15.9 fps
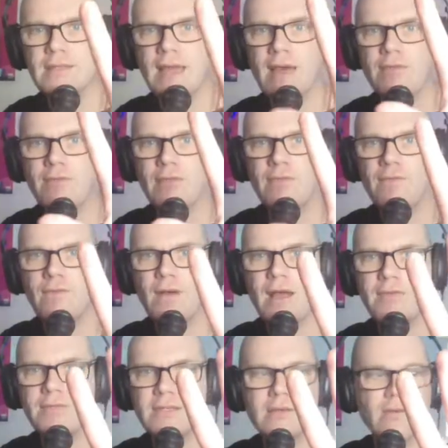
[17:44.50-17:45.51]
out for the
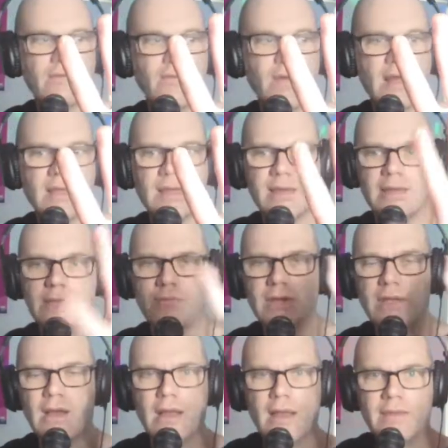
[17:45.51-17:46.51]
five single vowel letters. We
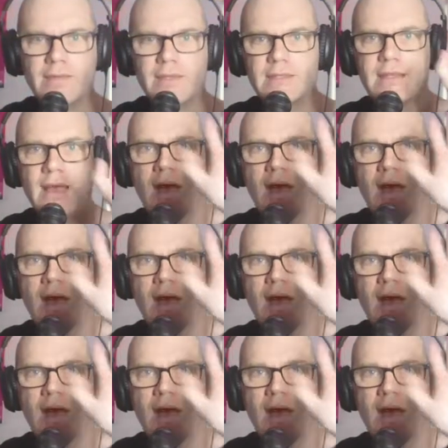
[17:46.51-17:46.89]
go like this.